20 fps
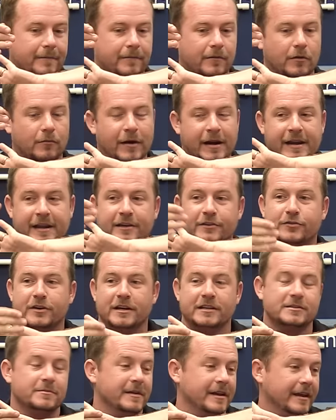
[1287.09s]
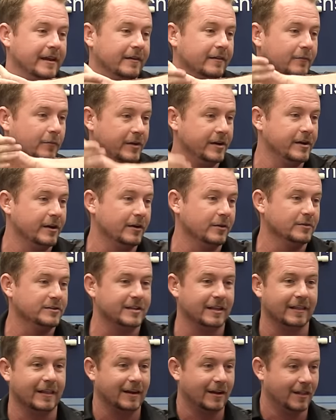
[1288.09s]
uh, radiant transmitting windows
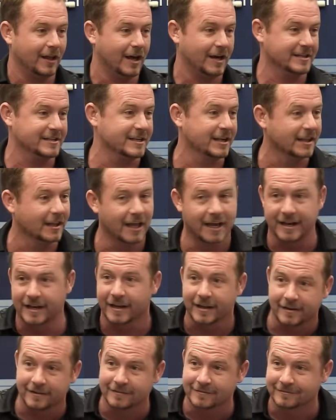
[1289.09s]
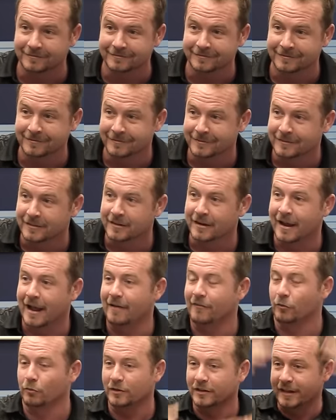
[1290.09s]
that let a lot of sunlight in,
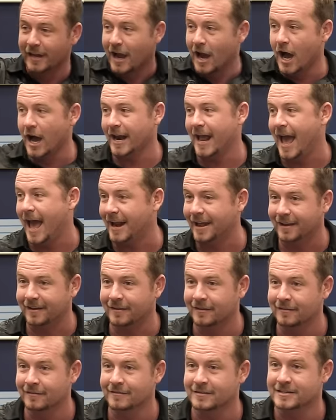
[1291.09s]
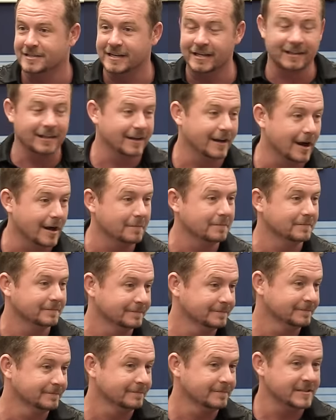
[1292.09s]
have a really hot attic, seal it up,
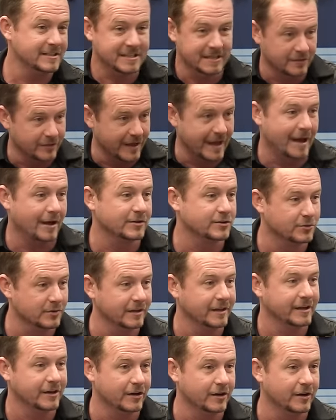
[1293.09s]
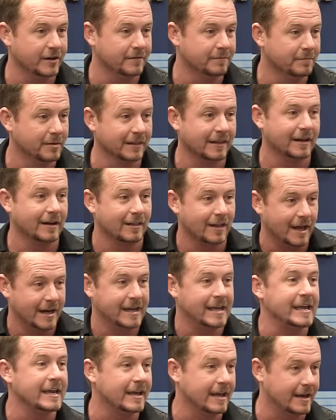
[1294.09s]
seal the house really good, but let a lot of
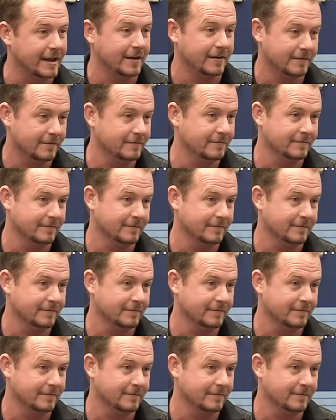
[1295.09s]
heat get in.